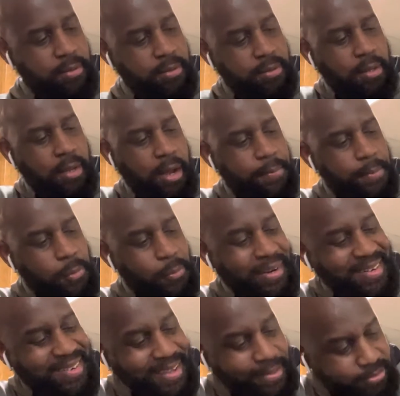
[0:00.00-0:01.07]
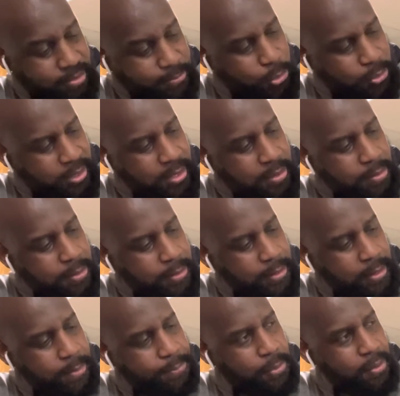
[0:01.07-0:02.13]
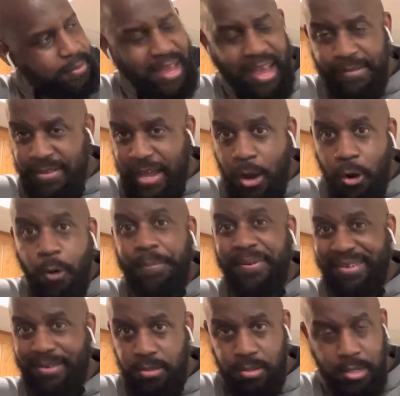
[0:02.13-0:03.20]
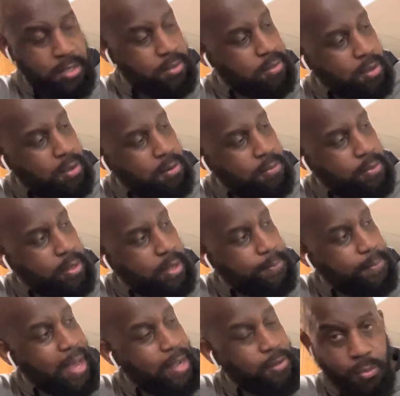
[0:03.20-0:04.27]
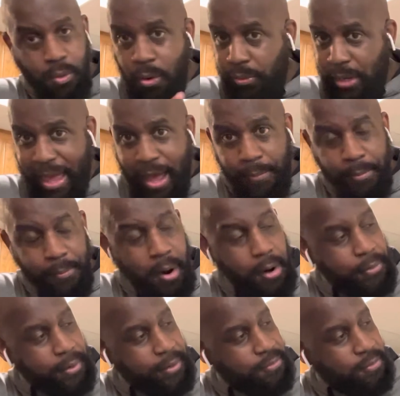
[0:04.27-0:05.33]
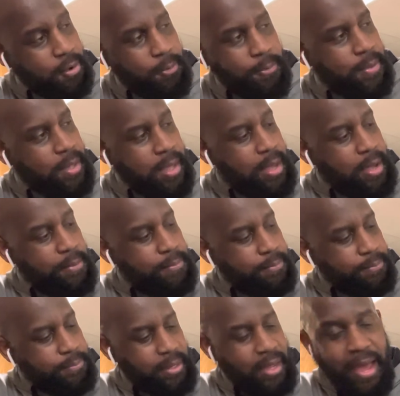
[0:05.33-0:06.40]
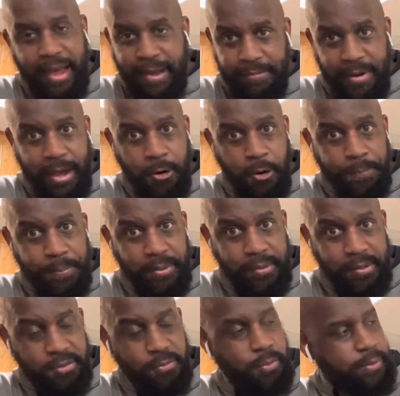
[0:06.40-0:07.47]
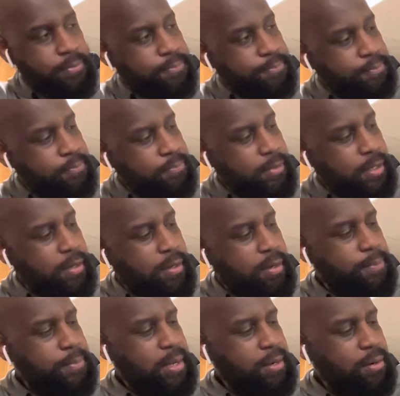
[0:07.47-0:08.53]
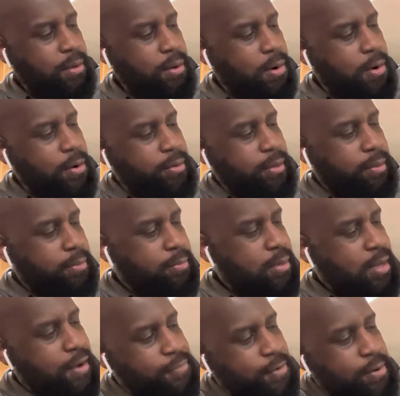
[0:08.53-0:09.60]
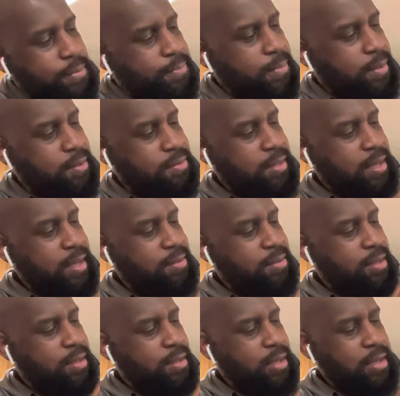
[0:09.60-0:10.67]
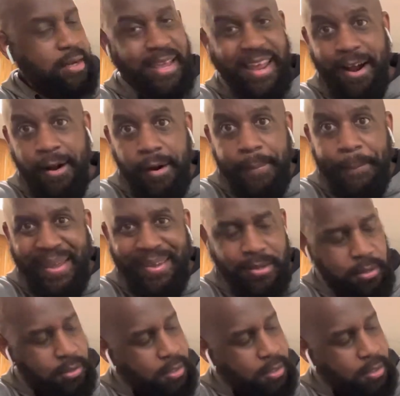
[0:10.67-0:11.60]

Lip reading: a written testimony. I have not opened this yet, so I do own an album already. So, but I have not opened this one. And on the cover, it says in Arabic,